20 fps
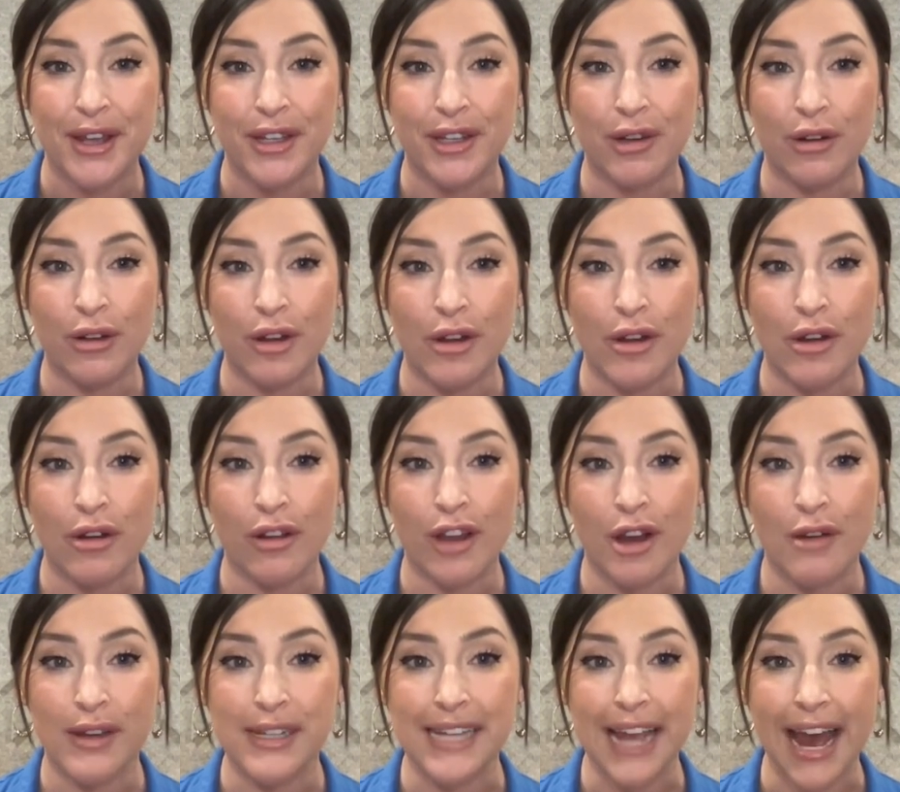Yolo
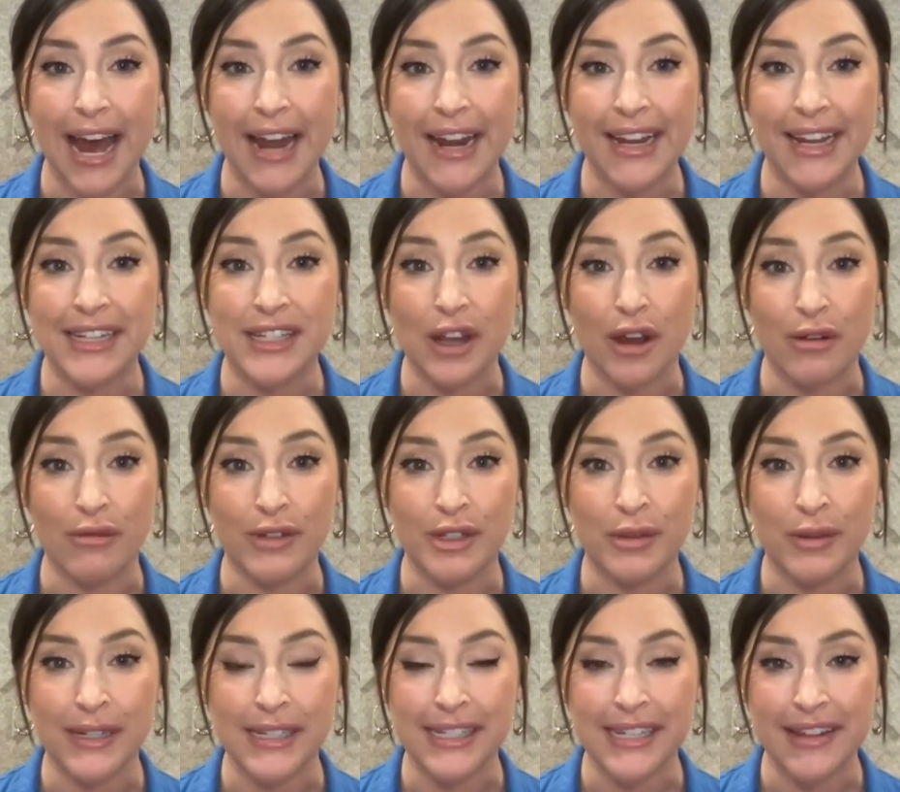Nolo is adding its own
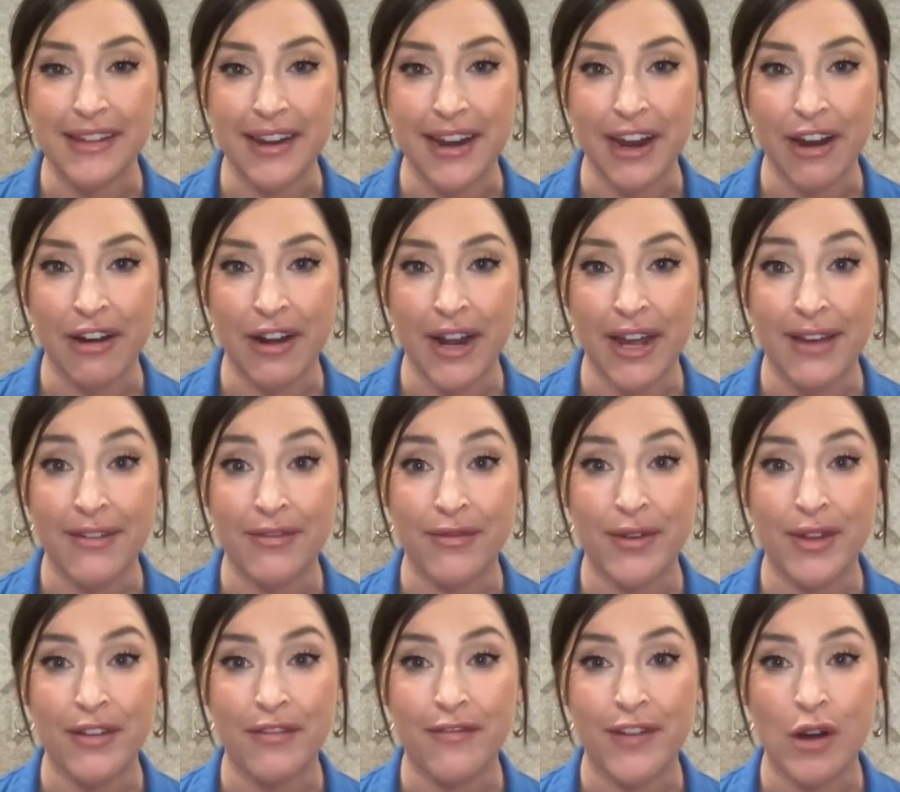twist to the narrative
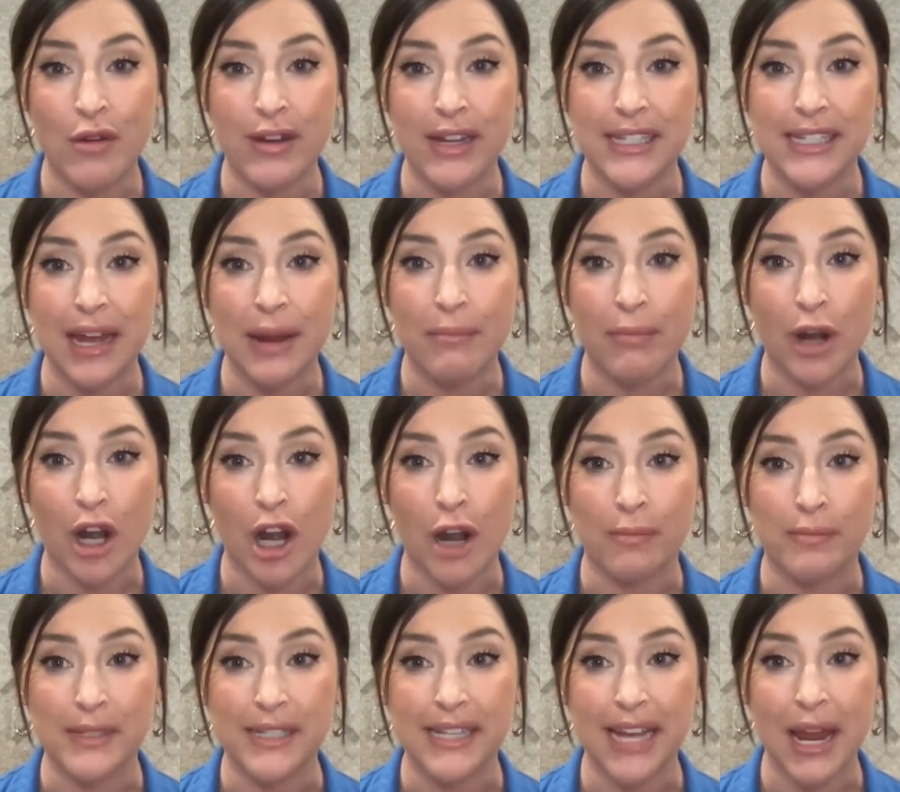with a focus on
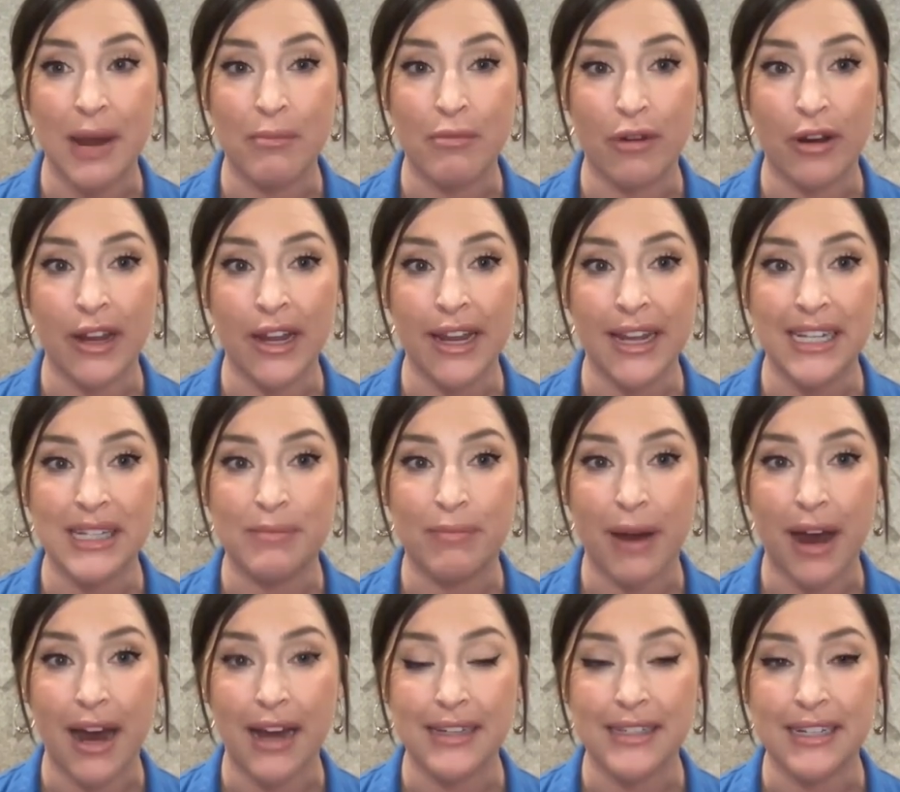perps and bringing its
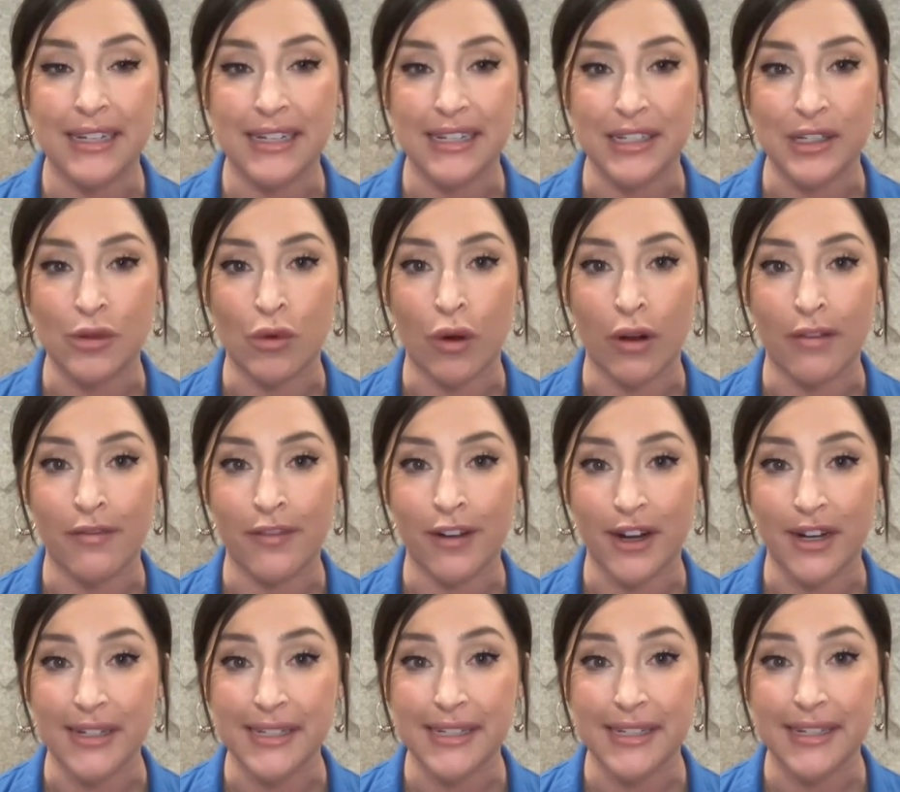bot to Discord
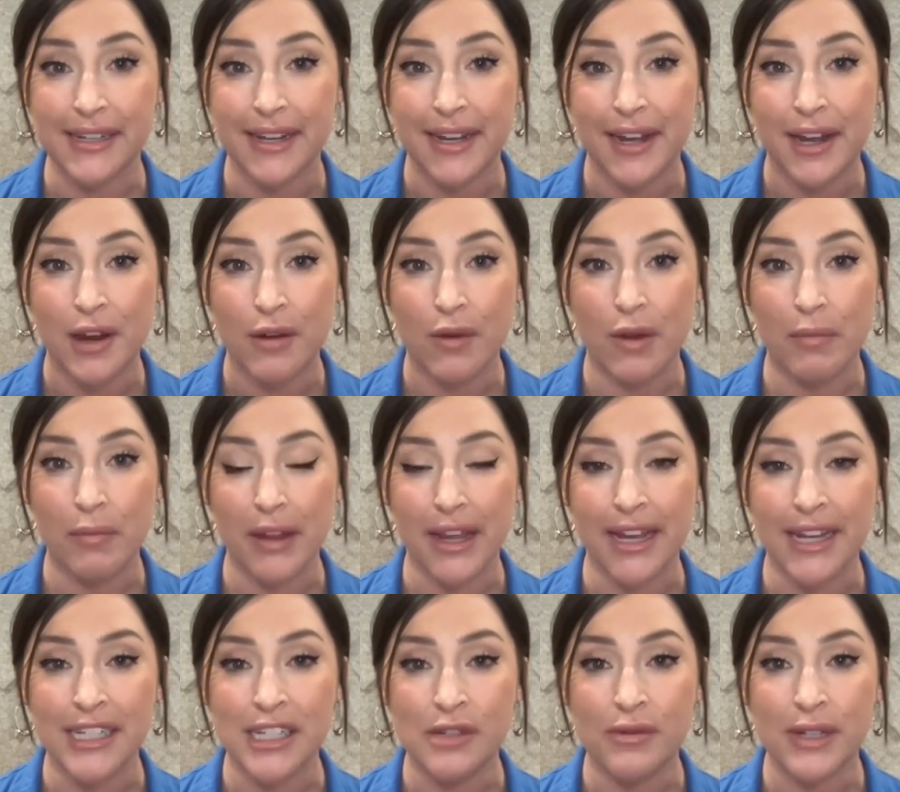first, with
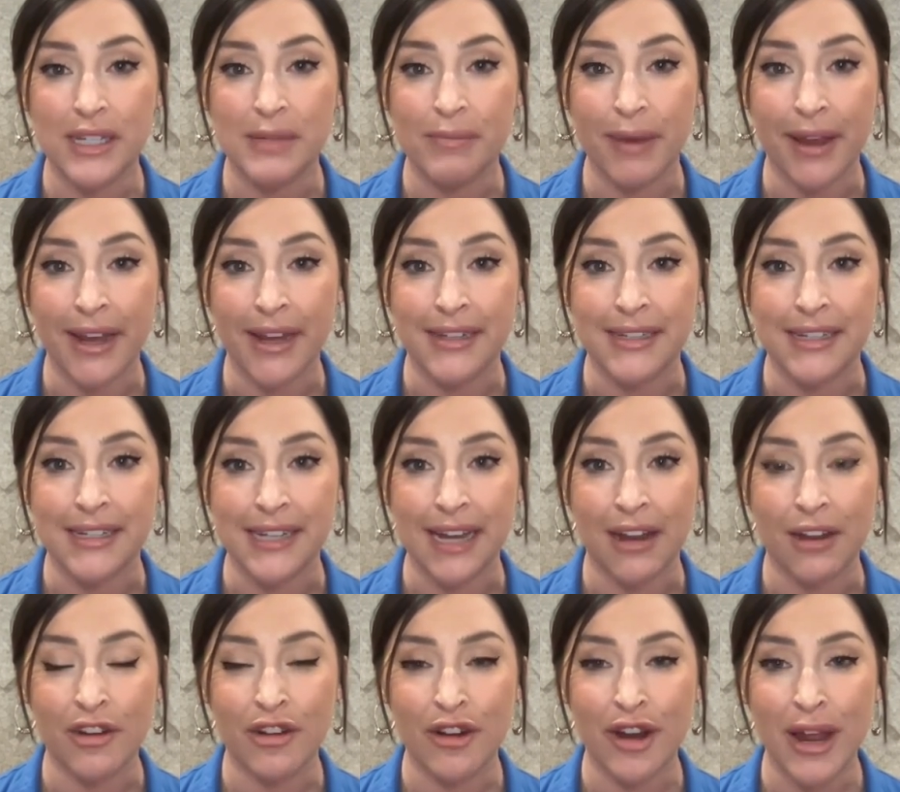plans to expand to
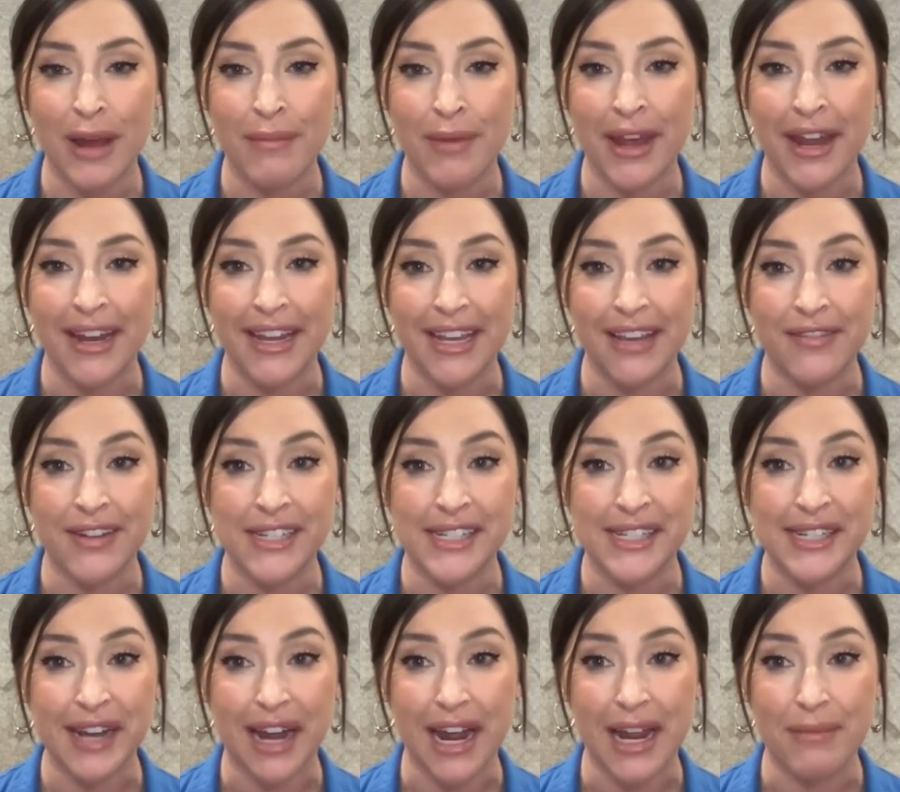Telegram and even
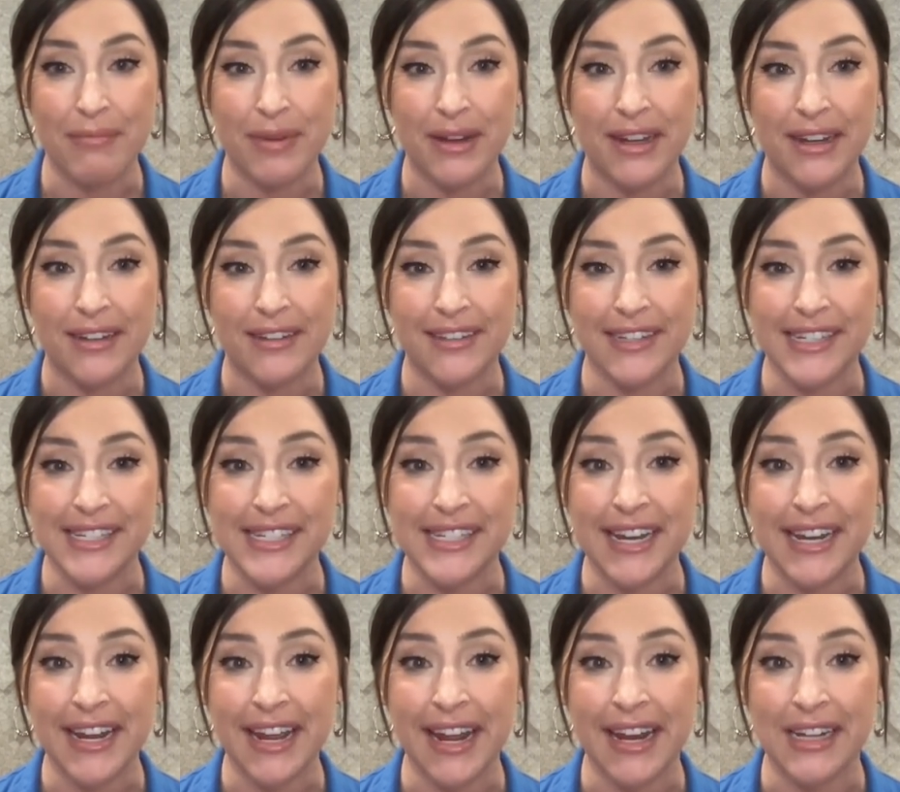Skype
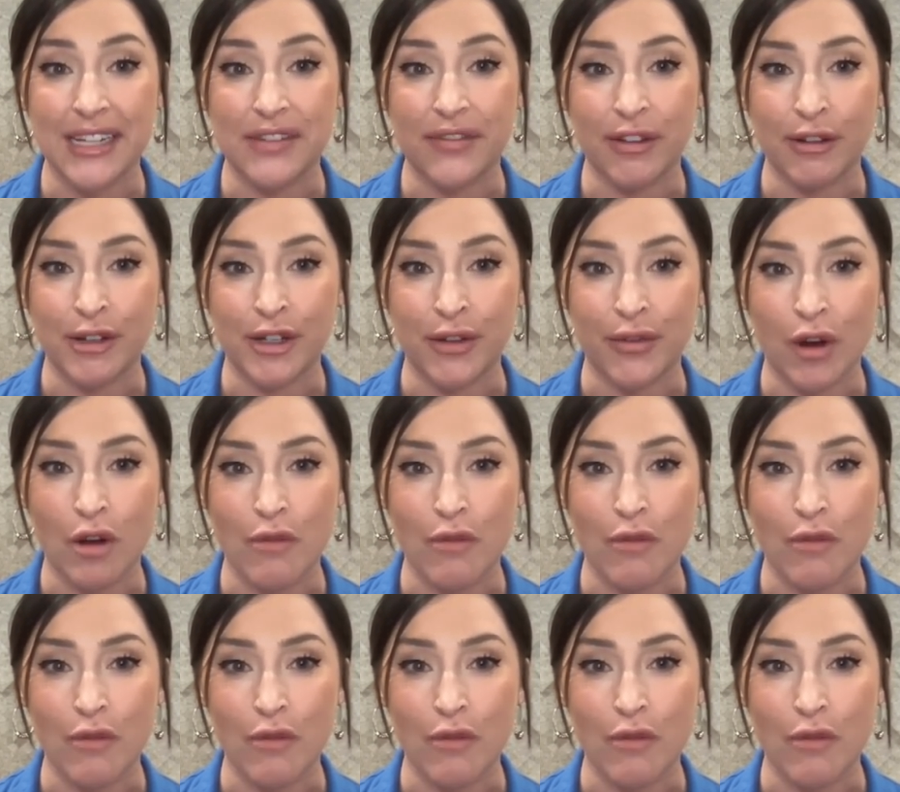listed in its future